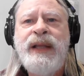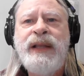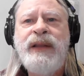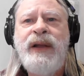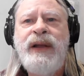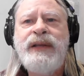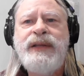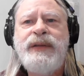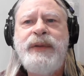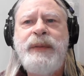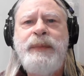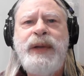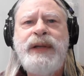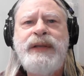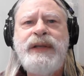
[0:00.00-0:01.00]
launched with a
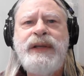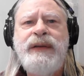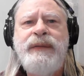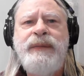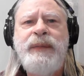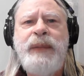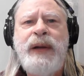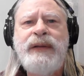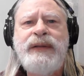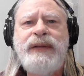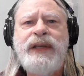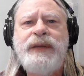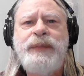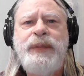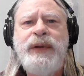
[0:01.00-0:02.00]
budget of about
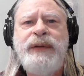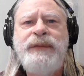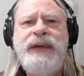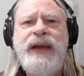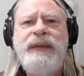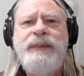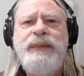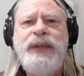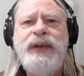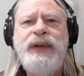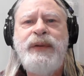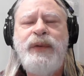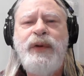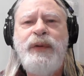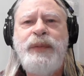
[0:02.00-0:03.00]
six point five
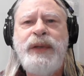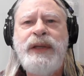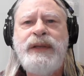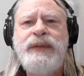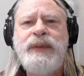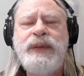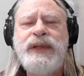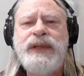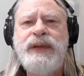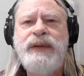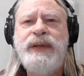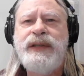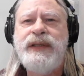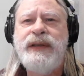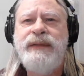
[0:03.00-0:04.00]
billion rupees, which is
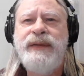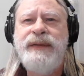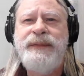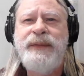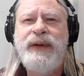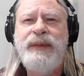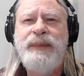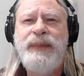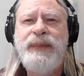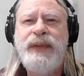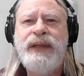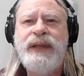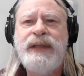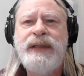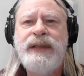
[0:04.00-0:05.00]
only seventy-four
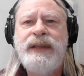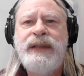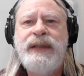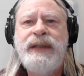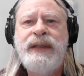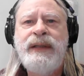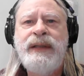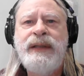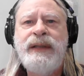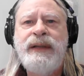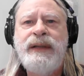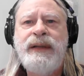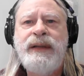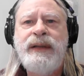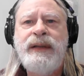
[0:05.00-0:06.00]
million
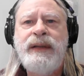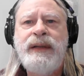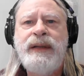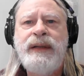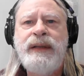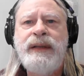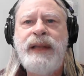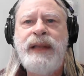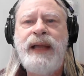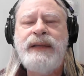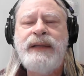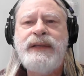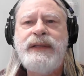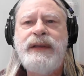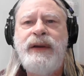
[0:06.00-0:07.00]

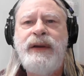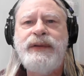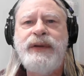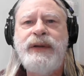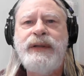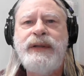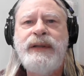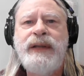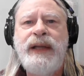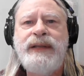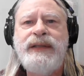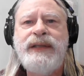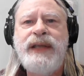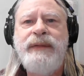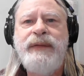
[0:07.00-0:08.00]
less. I'm sorry,
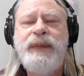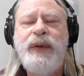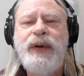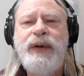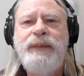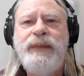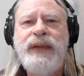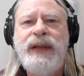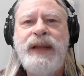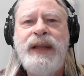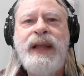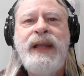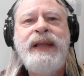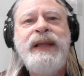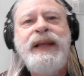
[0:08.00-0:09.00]
it's seven more.
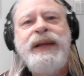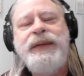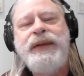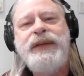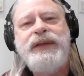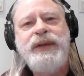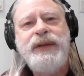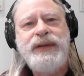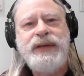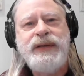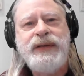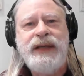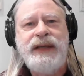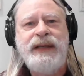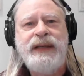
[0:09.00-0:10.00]
Let's do this
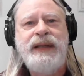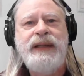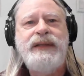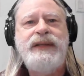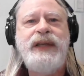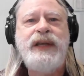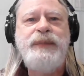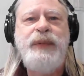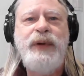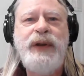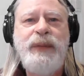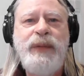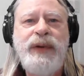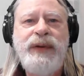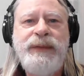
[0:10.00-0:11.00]
again. six
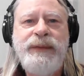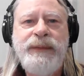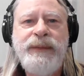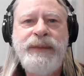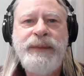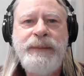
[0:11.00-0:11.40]
point one